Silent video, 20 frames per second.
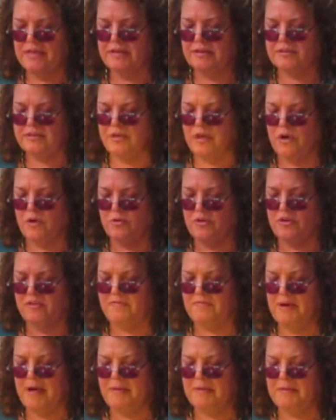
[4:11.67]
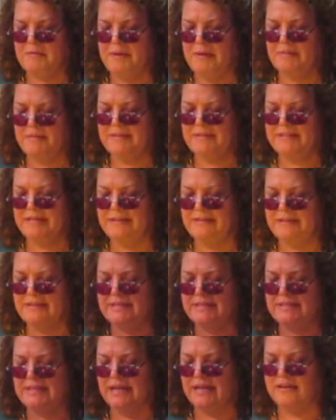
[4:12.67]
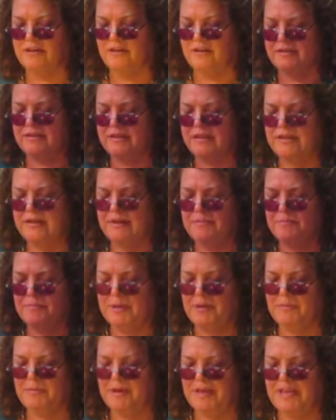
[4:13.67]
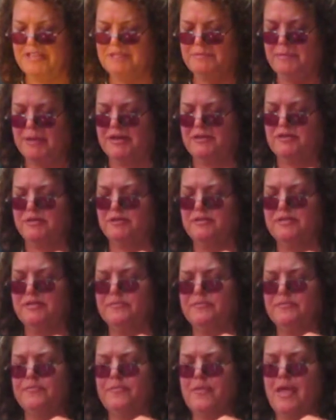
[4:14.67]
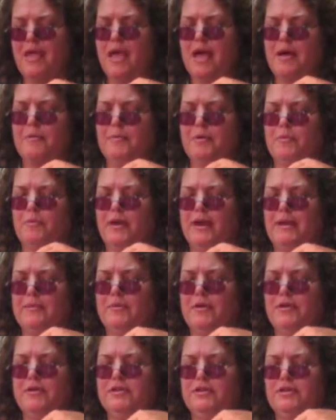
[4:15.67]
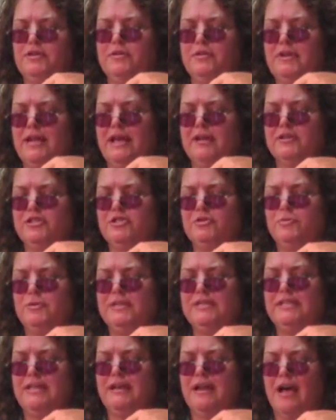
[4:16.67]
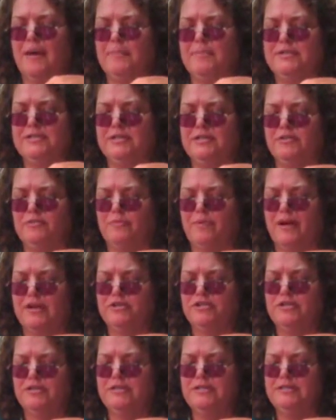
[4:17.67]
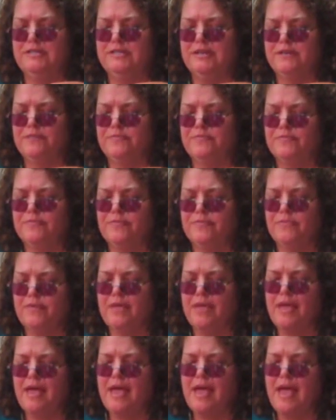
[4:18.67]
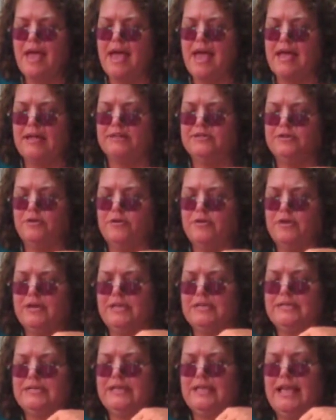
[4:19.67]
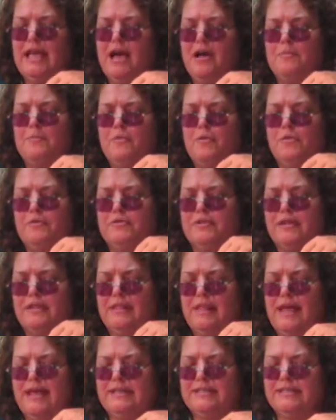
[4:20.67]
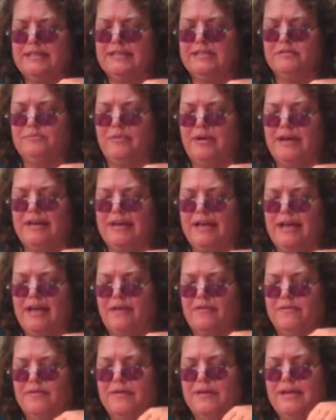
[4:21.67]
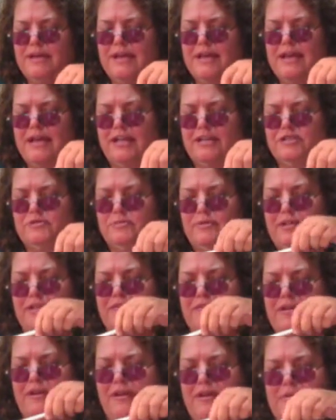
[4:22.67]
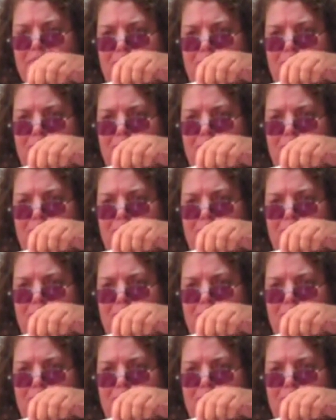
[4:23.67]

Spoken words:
So you've probably maybe seen this done on PBS specials. But what I'm going to do now is twist in opposite directions. And so you can see how molten the glass is right now. It's really very,